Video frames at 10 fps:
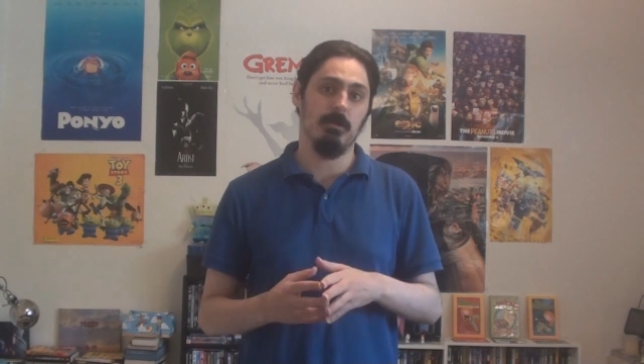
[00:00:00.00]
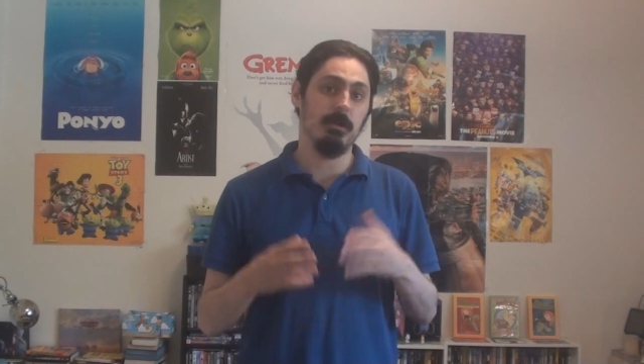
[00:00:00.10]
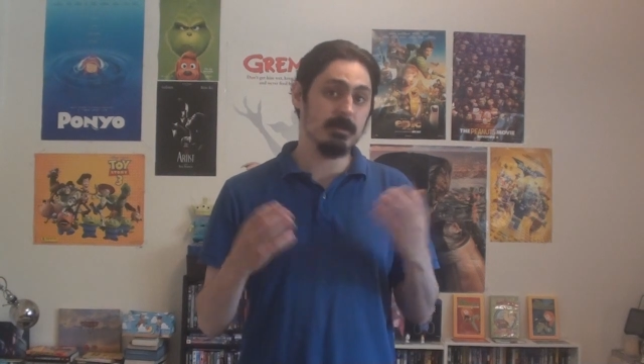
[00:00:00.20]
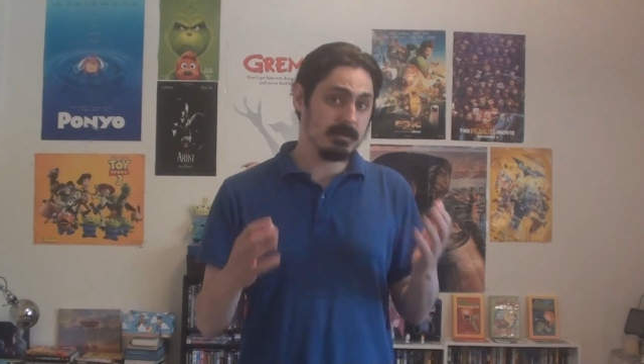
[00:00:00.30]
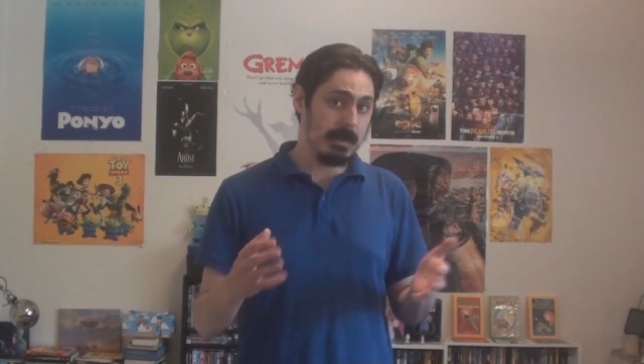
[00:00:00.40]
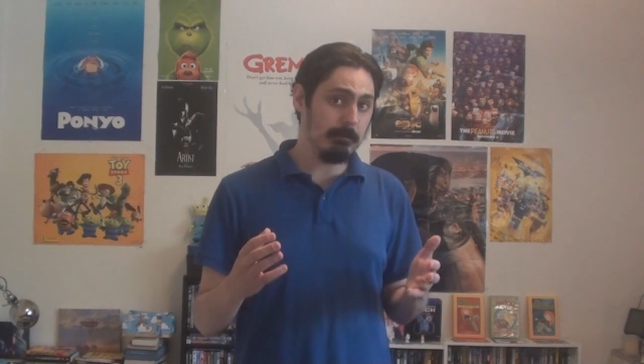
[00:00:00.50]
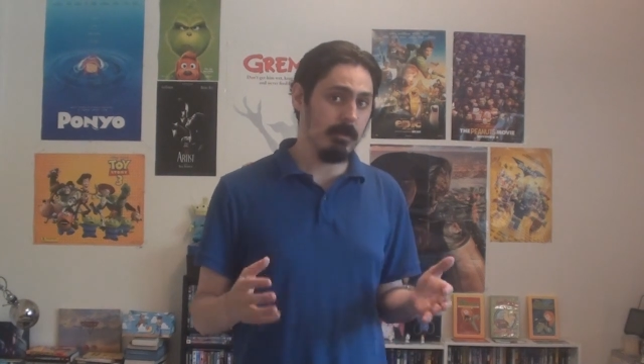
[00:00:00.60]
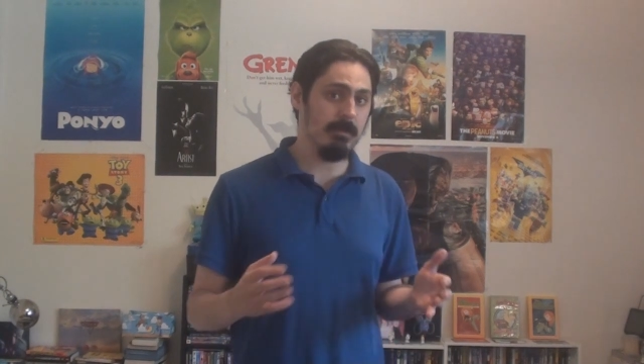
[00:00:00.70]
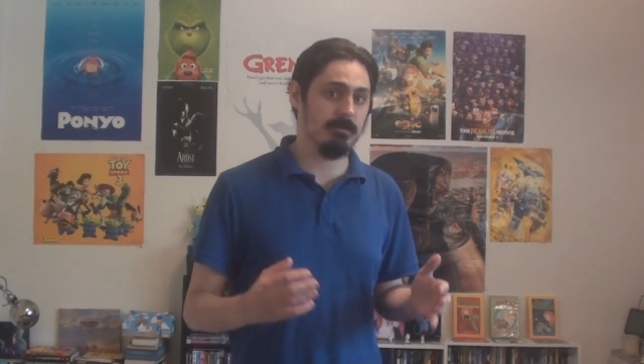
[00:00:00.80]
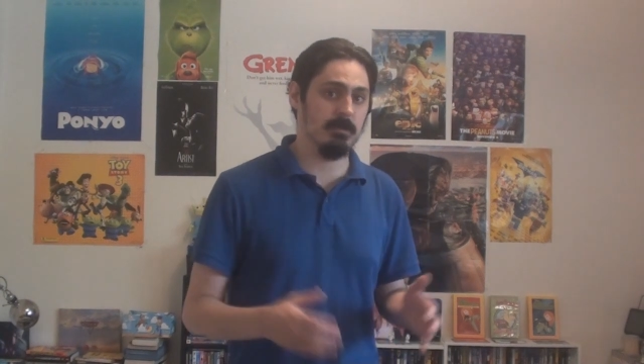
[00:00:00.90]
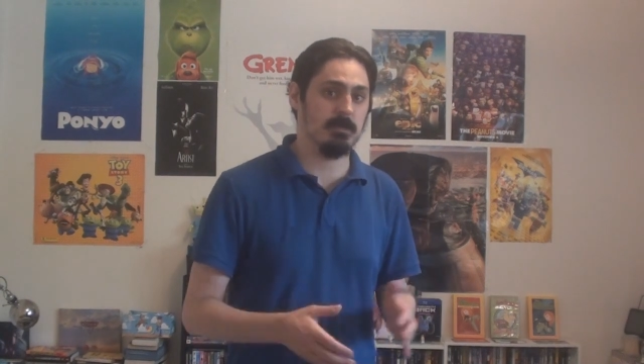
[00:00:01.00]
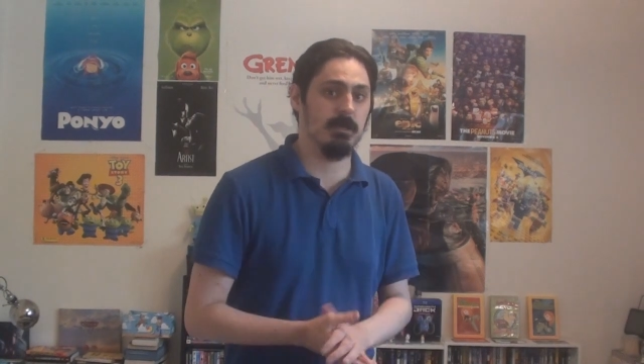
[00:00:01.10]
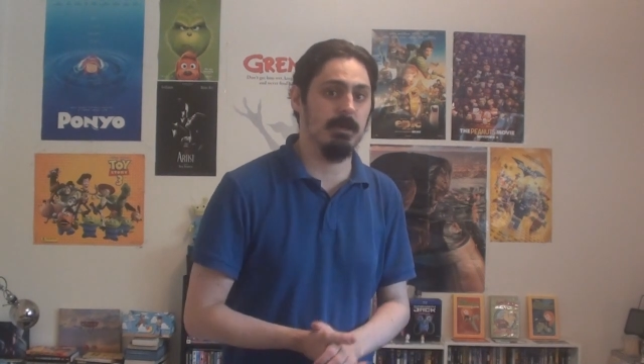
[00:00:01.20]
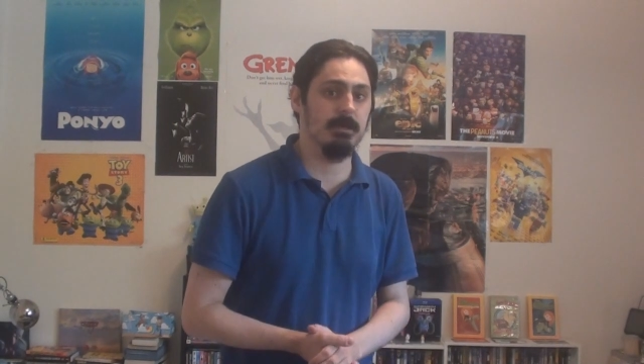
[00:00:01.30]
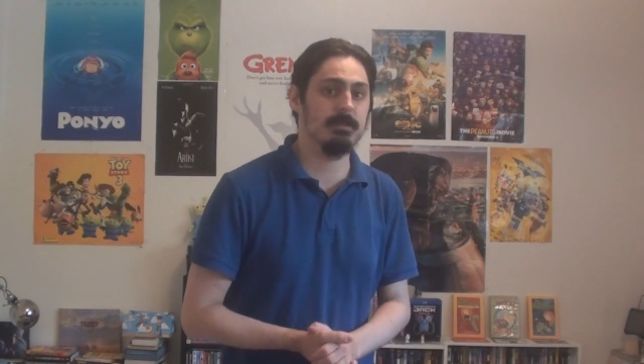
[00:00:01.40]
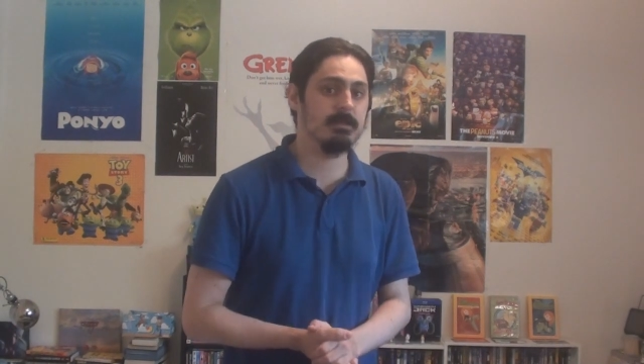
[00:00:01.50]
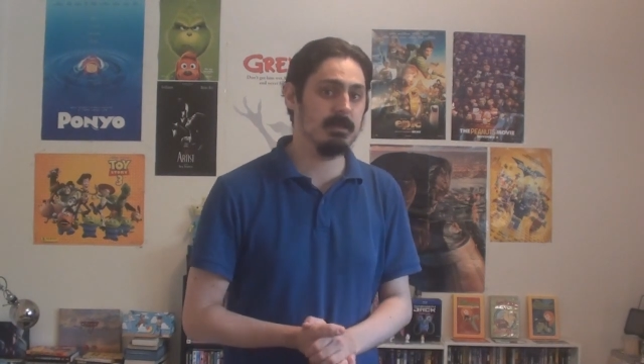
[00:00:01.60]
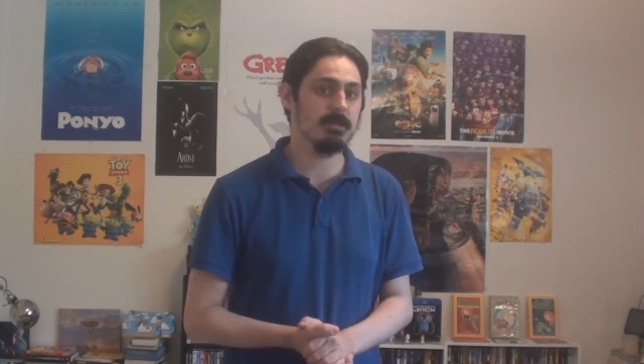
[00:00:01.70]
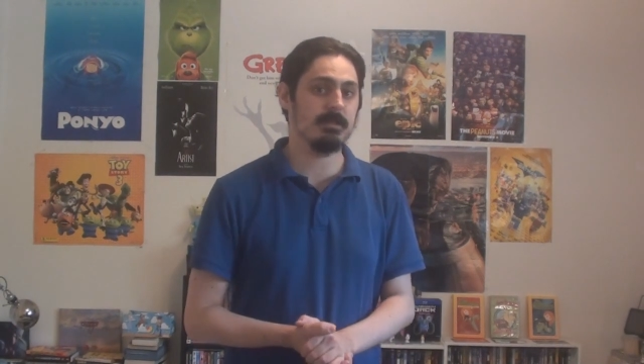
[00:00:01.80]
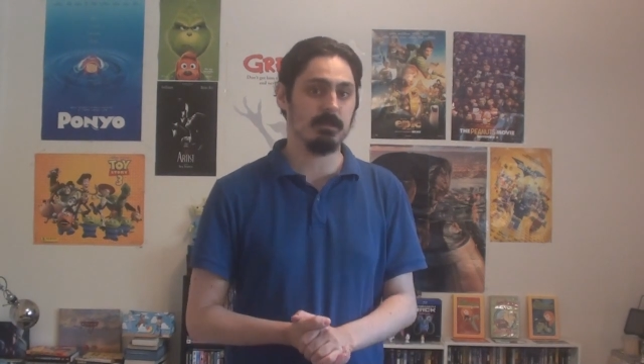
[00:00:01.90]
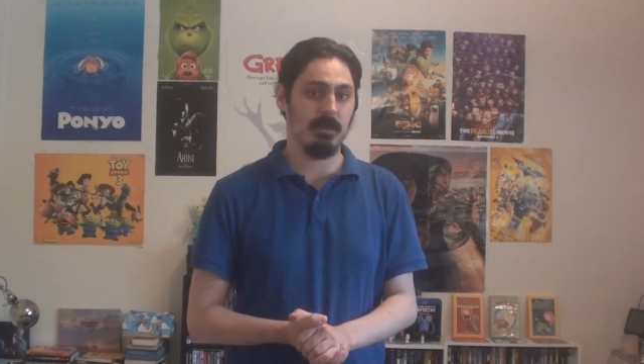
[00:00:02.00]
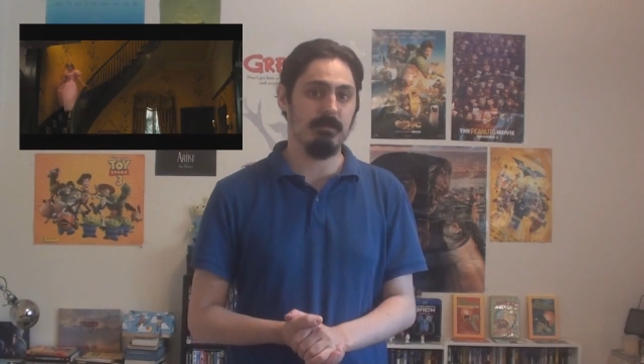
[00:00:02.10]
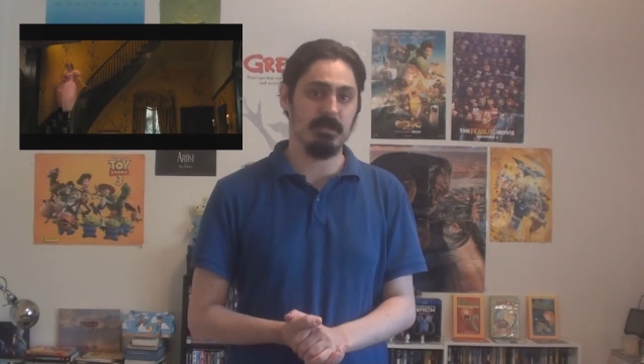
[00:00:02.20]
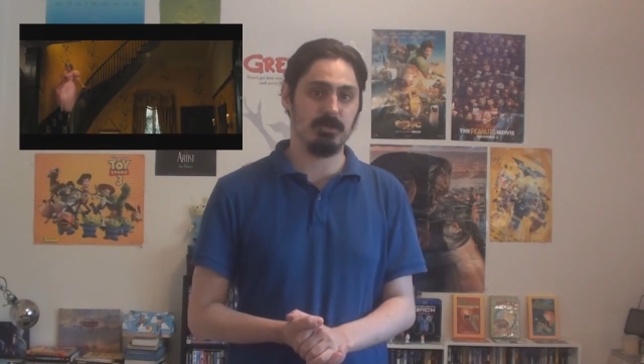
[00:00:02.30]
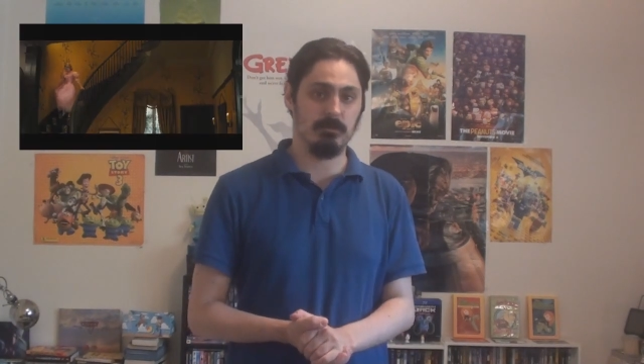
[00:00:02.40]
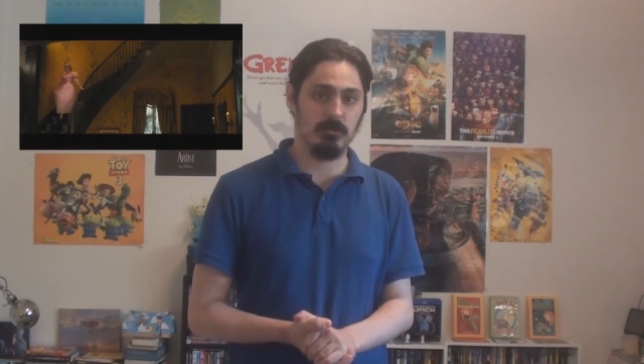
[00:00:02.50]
An example I often cite is Disney's live-action